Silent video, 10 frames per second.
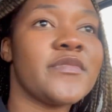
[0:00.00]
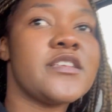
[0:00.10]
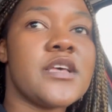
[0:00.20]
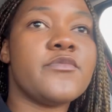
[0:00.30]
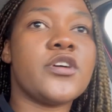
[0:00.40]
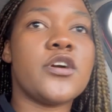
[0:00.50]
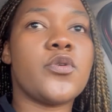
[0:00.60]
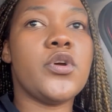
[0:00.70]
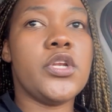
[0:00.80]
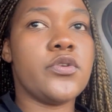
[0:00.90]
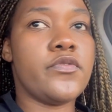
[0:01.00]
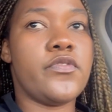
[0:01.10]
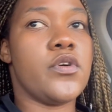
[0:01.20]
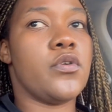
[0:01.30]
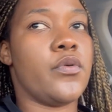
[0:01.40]
So I'm gonna go look
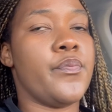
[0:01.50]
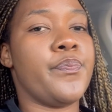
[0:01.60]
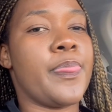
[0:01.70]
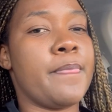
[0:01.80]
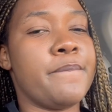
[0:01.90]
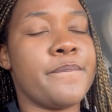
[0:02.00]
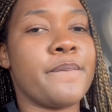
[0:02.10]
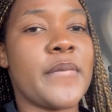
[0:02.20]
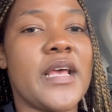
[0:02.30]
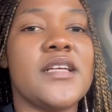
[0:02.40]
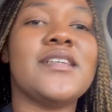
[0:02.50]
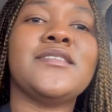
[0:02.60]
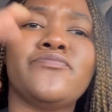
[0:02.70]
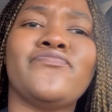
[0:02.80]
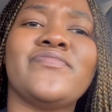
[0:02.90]
for
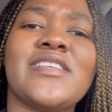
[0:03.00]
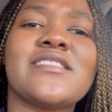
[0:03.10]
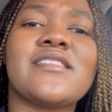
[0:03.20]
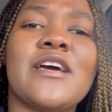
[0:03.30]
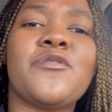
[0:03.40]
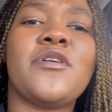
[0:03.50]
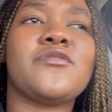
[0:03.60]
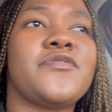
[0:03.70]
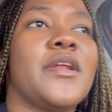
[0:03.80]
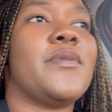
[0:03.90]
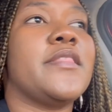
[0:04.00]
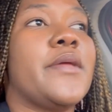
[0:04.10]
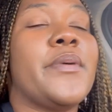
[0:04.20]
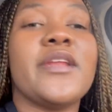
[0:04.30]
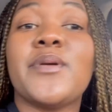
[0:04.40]
this. I don't know how to feel about
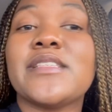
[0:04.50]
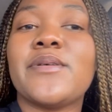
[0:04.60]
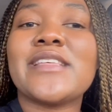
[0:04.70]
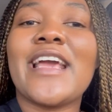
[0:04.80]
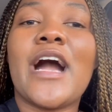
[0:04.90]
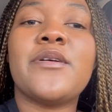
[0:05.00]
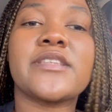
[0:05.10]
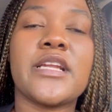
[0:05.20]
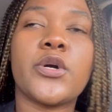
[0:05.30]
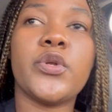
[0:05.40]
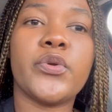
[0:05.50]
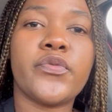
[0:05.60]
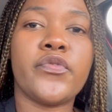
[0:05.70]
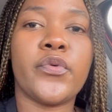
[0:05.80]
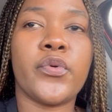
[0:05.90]
that, but anyways, I was gonna go look
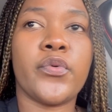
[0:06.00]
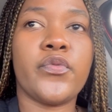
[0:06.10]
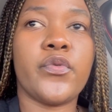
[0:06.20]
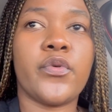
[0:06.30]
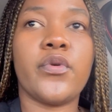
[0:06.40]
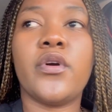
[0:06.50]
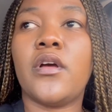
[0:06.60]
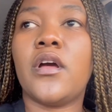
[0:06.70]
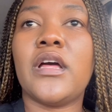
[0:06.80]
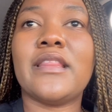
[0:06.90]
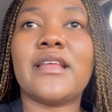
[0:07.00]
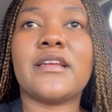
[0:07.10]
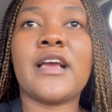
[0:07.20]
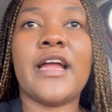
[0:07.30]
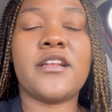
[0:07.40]
for
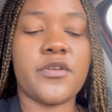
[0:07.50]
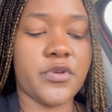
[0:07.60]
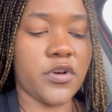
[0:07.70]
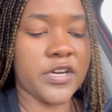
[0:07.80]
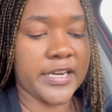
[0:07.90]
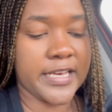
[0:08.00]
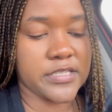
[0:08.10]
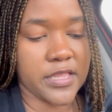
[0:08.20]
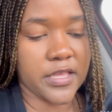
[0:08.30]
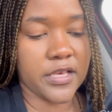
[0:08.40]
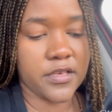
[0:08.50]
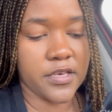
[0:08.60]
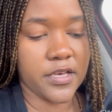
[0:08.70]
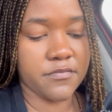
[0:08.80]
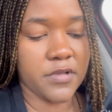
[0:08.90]
that cutlery organizer thing here.